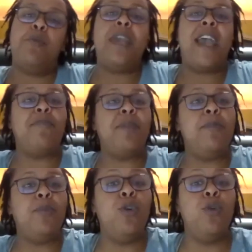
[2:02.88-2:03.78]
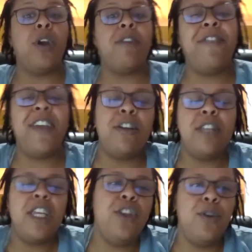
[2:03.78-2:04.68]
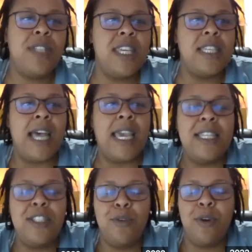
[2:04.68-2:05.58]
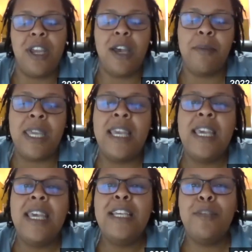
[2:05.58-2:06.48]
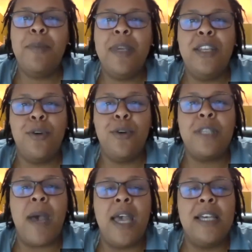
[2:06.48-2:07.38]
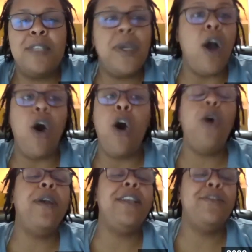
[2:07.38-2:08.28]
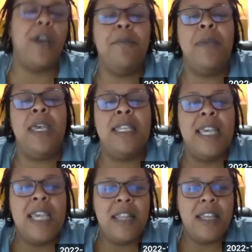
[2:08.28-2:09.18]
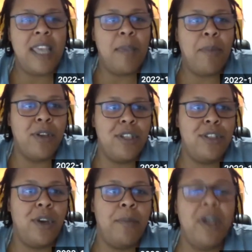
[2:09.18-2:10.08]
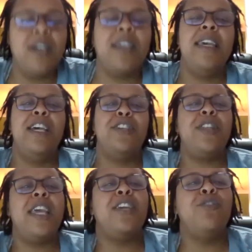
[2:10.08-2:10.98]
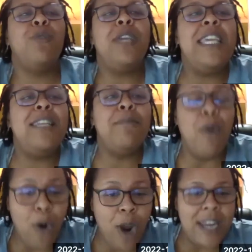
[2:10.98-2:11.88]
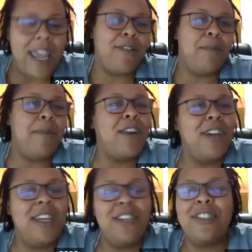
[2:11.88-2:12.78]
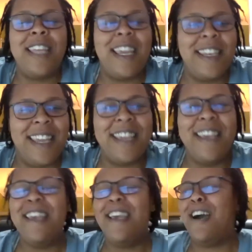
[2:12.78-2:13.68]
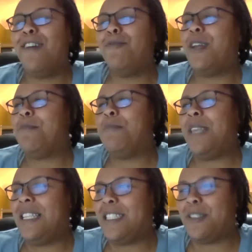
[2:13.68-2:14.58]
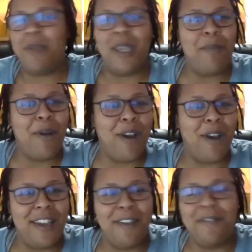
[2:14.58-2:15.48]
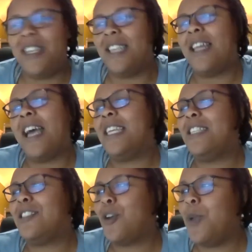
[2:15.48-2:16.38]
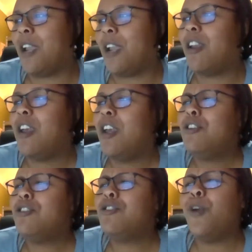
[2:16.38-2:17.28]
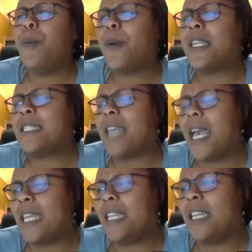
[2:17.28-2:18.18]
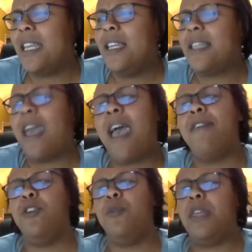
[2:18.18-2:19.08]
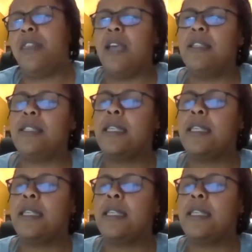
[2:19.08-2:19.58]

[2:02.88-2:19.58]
we have people who are fairly new to the Alliance who are coming to be endorsed by us, we always recommend that they purchase your book so they can read more and have a better understanding of what it means to be a part of the Alliance. So we are super excited to have you with us.